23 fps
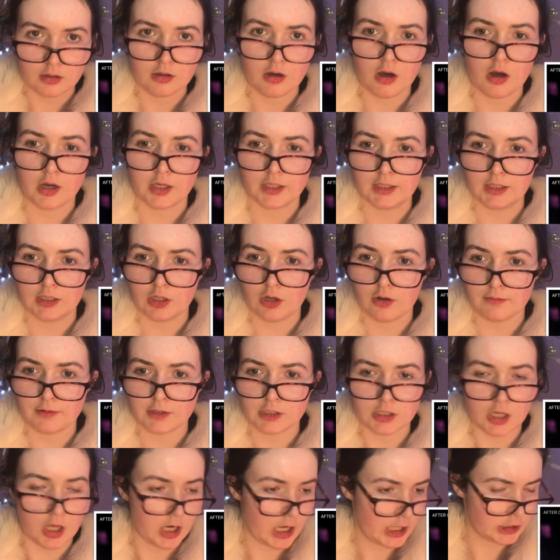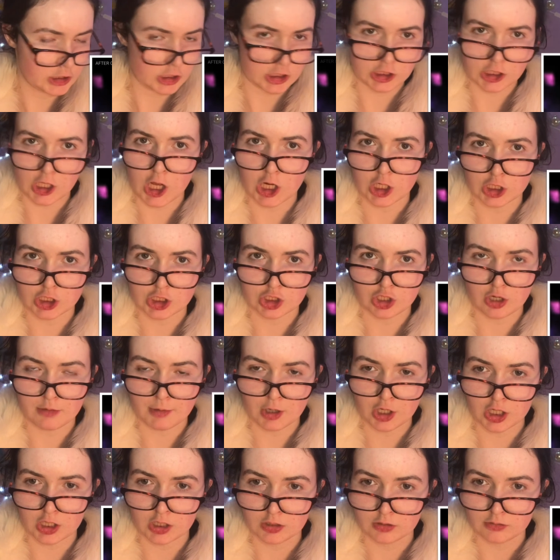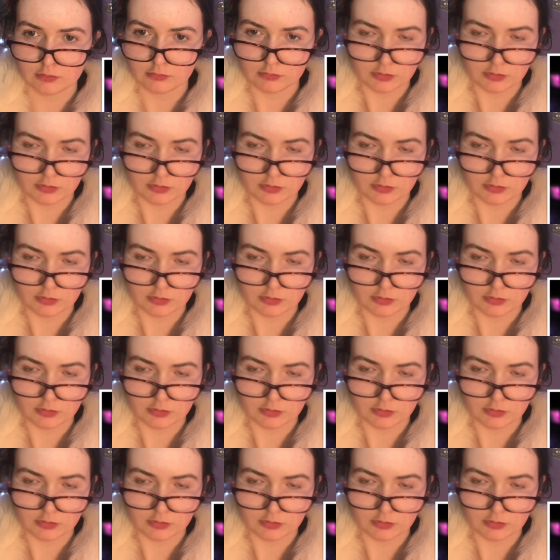God love us all, I just saw her stomach.